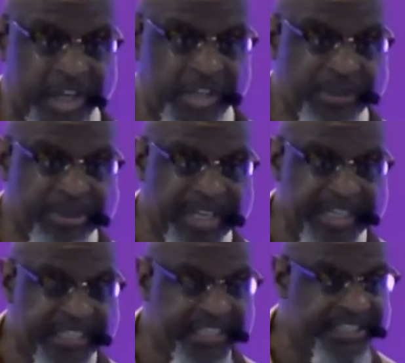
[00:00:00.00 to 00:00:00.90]
you better
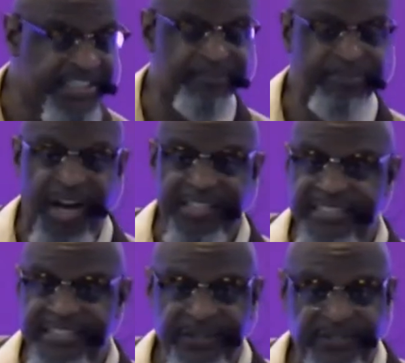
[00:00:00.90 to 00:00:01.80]
get in some
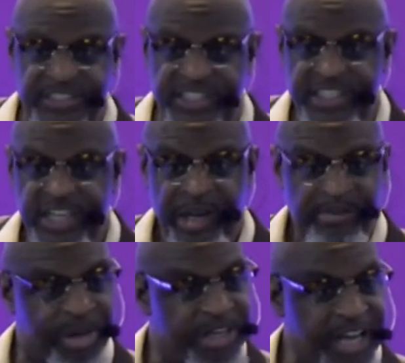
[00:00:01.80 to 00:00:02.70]
positivity,
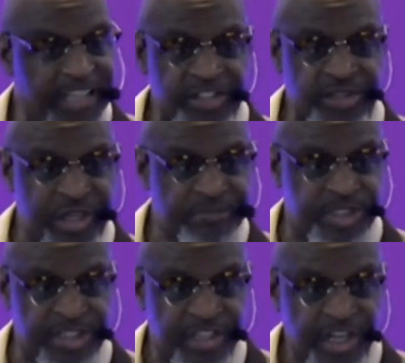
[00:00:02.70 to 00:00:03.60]
pull out a
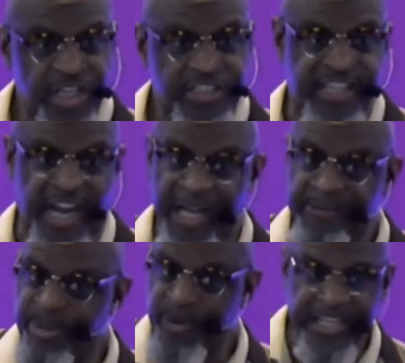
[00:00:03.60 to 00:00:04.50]
scripture, start
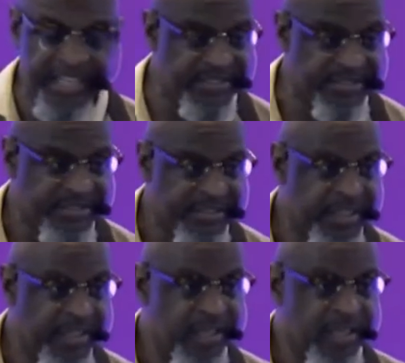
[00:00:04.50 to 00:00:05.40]
praying
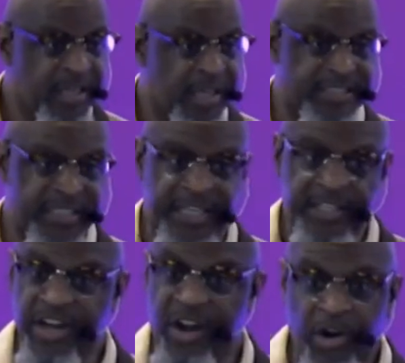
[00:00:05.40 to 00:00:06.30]
and saying,
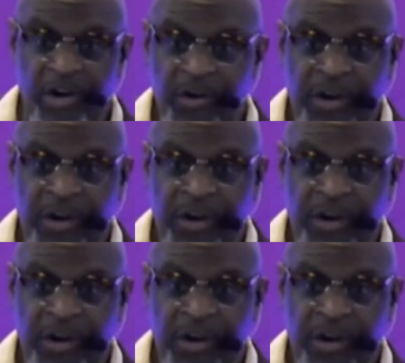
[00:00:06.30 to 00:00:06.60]
no,